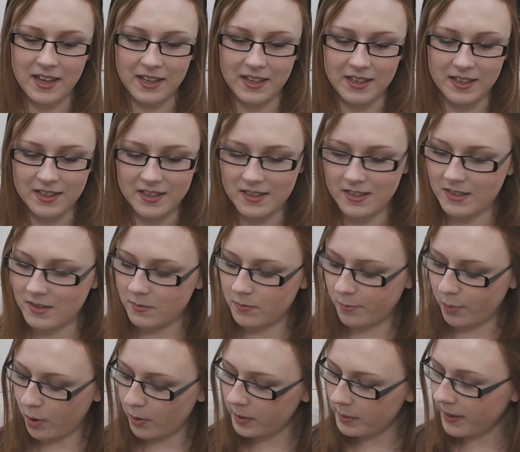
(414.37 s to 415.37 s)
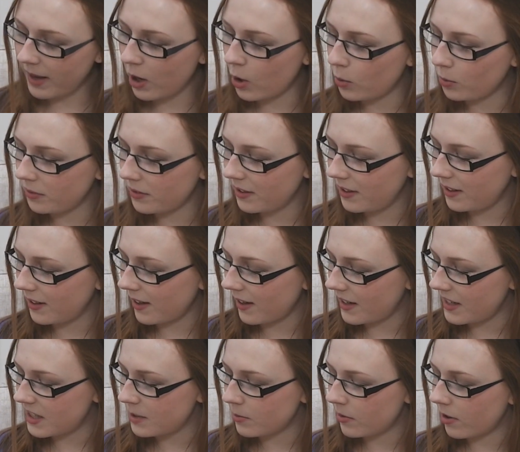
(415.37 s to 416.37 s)
It is probably my only
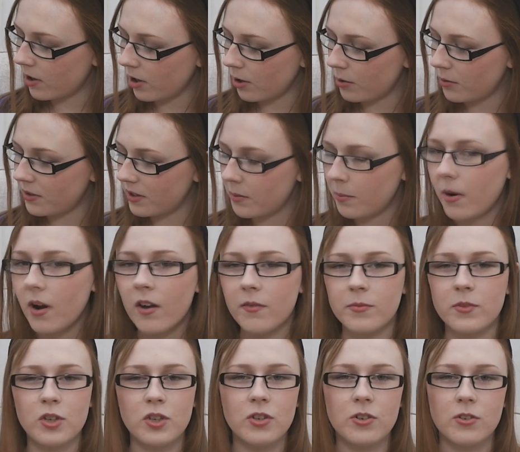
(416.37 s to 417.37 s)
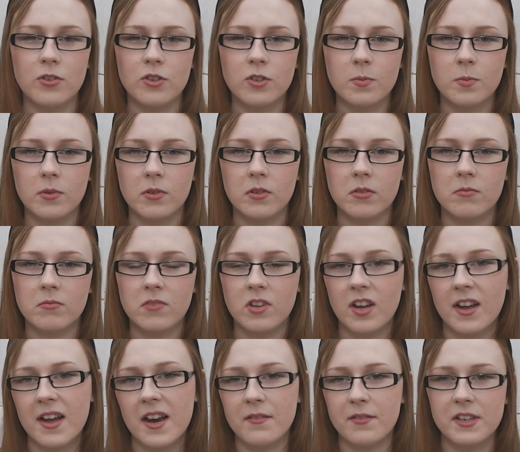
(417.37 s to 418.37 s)
item of clothing apart from the shoes, but
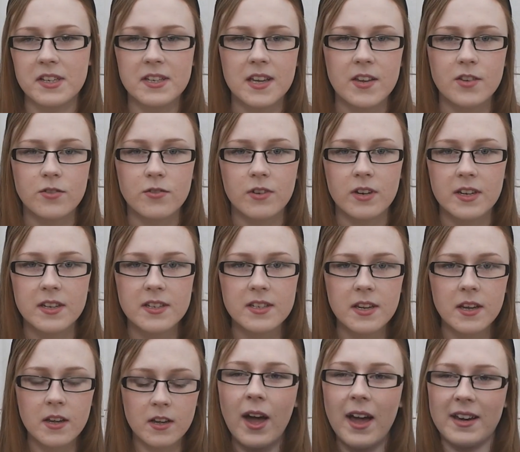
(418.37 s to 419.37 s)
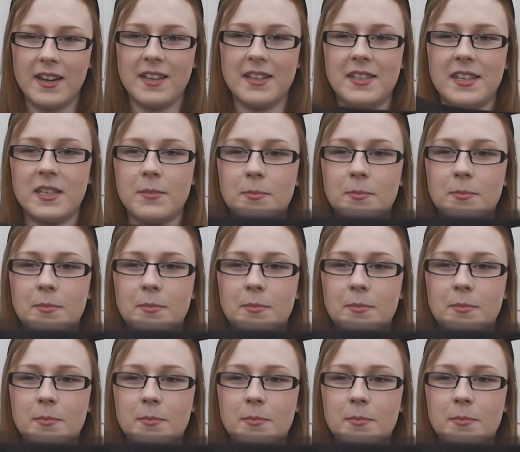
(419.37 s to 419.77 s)
they're kind of accessories. And it is